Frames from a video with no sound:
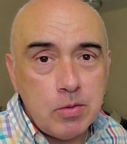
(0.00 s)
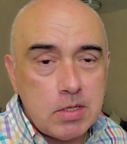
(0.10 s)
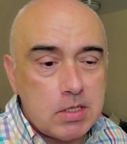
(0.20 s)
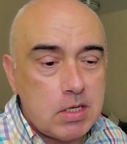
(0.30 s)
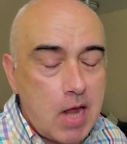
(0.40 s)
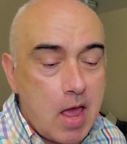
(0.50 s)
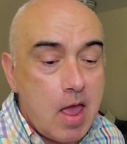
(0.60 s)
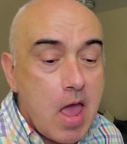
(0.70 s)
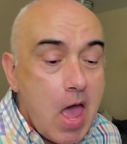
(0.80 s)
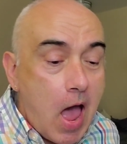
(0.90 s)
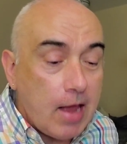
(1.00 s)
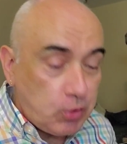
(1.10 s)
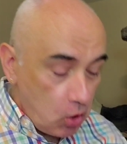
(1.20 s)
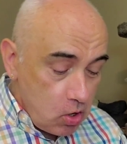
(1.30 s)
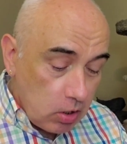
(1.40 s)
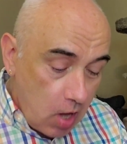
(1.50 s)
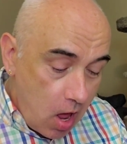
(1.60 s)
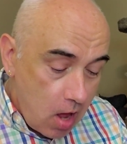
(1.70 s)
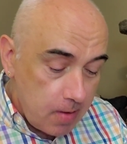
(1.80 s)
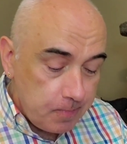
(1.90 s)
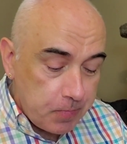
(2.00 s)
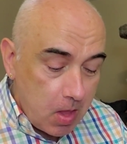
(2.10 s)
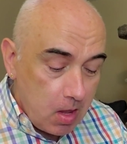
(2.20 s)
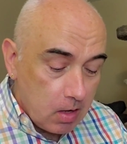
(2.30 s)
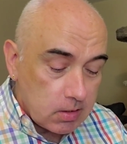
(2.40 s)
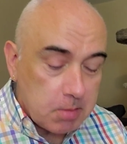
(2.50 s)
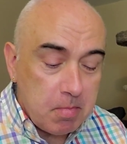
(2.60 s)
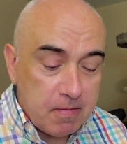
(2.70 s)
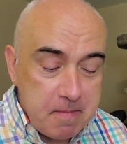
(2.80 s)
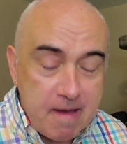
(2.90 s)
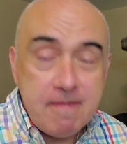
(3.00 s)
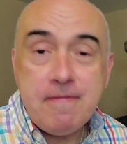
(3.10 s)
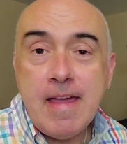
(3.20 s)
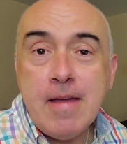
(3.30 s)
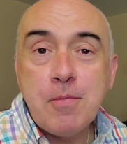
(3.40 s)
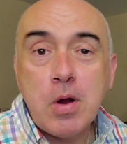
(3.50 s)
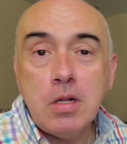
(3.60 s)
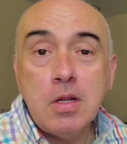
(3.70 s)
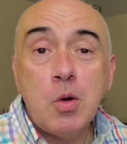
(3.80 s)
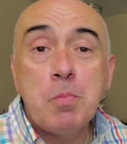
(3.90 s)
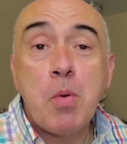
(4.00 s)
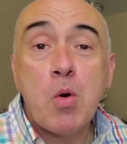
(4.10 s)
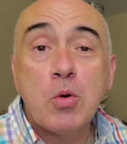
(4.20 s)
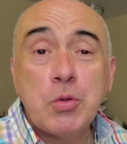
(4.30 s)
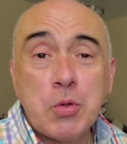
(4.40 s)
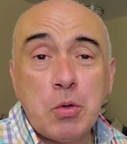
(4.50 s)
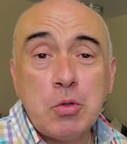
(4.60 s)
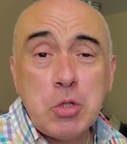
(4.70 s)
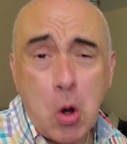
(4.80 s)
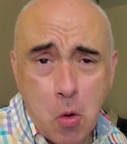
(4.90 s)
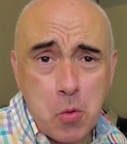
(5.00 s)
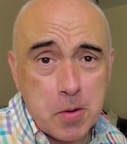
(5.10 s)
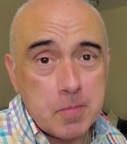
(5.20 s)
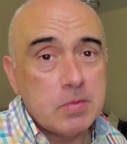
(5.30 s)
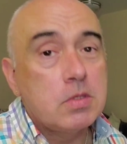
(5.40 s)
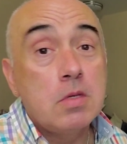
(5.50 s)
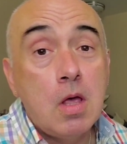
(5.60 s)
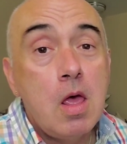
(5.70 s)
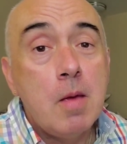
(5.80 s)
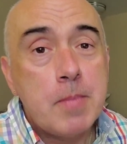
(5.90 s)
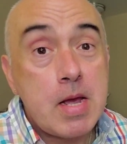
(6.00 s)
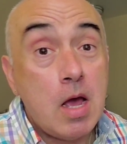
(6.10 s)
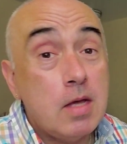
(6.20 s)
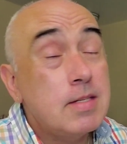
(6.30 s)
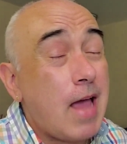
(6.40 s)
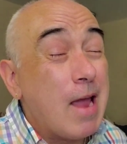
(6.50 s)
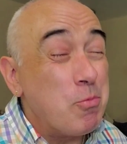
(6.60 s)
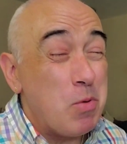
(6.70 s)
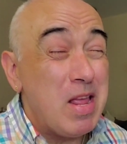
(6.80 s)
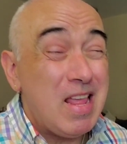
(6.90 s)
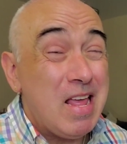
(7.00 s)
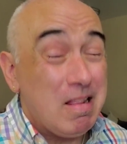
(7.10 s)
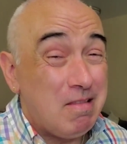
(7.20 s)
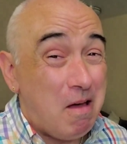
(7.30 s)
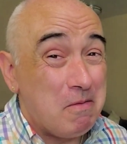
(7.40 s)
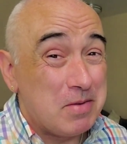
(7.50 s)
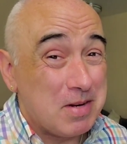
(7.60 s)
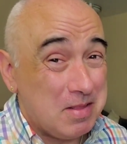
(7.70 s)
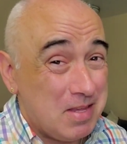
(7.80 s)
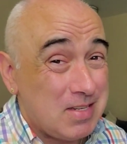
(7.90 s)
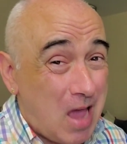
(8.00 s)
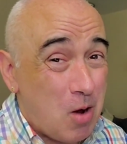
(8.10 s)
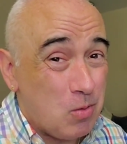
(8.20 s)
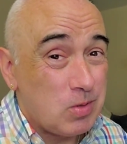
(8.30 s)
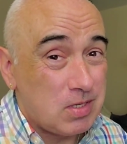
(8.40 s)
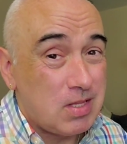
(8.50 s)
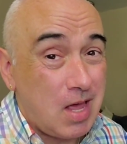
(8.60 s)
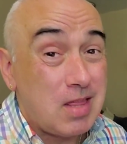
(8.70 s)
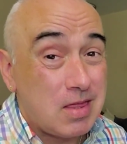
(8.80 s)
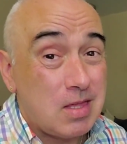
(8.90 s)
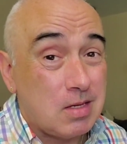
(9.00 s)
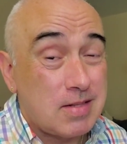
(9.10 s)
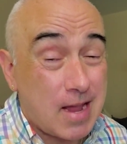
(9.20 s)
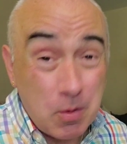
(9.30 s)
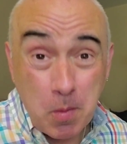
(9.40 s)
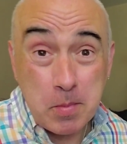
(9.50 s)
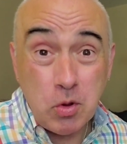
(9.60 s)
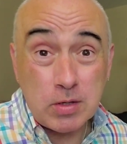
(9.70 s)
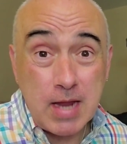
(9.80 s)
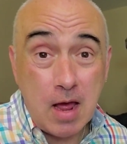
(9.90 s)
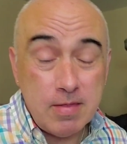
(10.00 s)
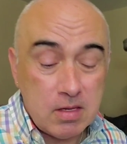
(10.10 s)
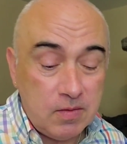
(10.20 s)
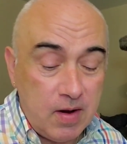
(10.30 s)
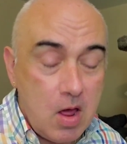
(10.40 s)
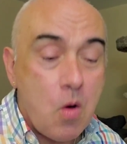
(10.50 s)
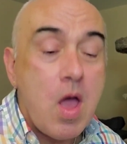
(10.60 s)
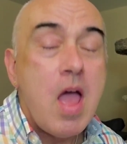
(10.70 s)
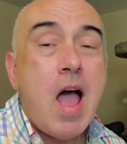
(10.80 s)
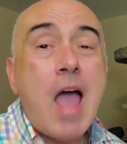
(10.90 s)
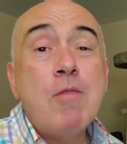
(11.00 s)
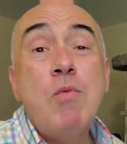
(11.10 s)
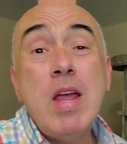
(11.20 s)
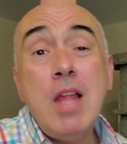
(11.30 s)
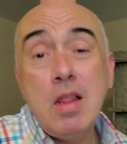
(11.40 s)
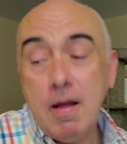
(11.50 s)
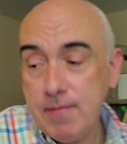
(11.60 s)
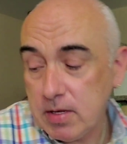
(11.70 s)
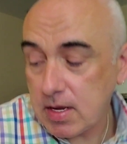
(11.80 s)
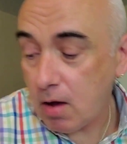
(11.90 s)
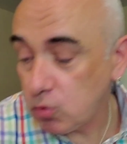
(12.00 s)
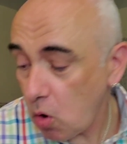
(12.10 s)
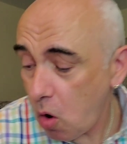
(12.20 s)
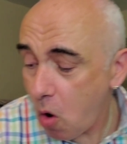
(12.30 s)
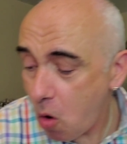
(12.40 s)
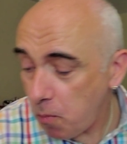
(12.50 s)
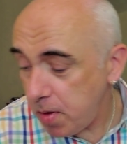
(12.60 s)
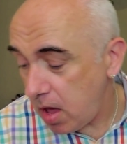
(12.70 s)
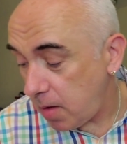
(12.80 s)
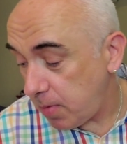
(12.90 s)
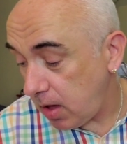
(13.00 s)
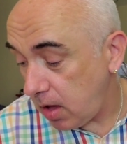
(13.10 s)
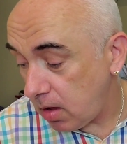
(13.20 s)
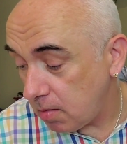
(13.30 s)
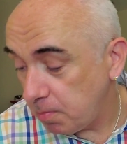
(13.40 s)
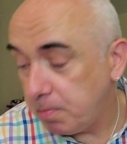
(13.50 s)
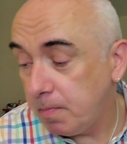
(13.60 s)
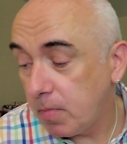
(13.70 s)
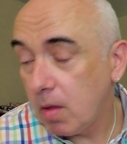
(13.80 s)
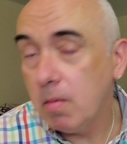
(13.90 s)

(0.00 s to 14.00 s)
houses today, I took along some of my favorite little personal totems, because I really loved this house. Like the second one we looked at in this video, I really love this house. Oh, baby.